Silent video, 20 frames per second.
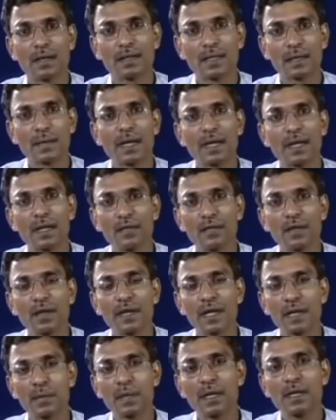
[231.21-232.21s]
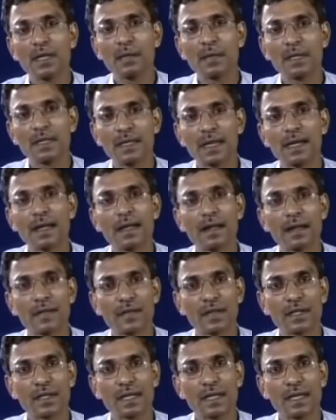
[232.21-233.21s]
Similarly, if you are keeping them inside a
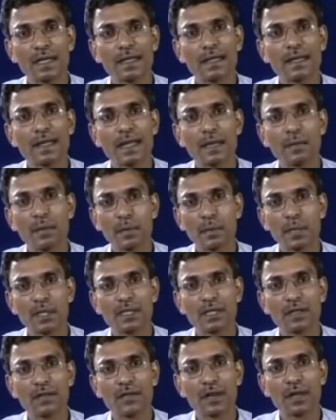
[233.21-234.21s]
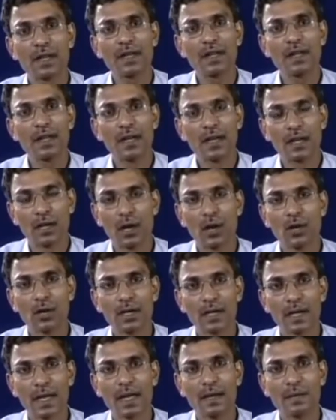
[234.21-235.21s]
refrigerator, they can be preserved for a longer
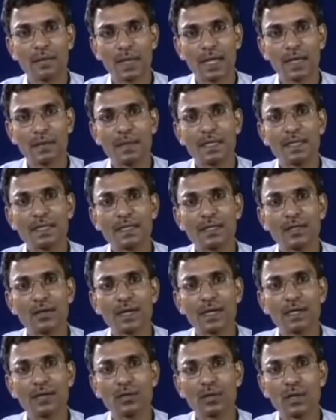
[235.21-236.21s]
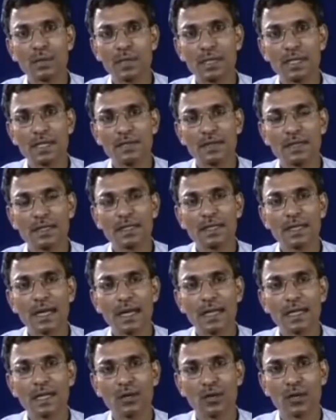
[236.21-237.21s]
time. That means you can do the preservation
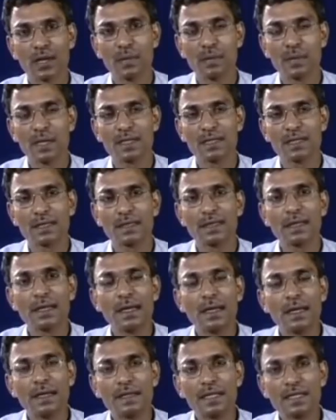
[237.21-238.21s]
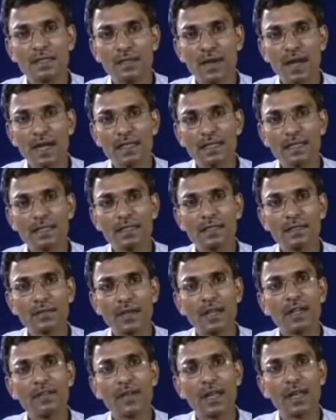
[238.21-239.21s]
at low temperatures. This fact is
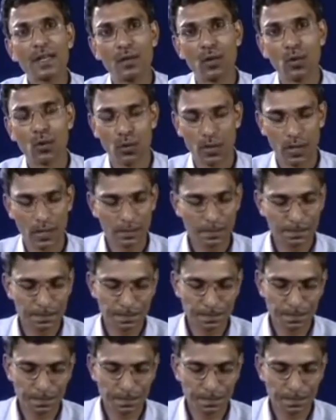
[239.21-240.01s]
very well known.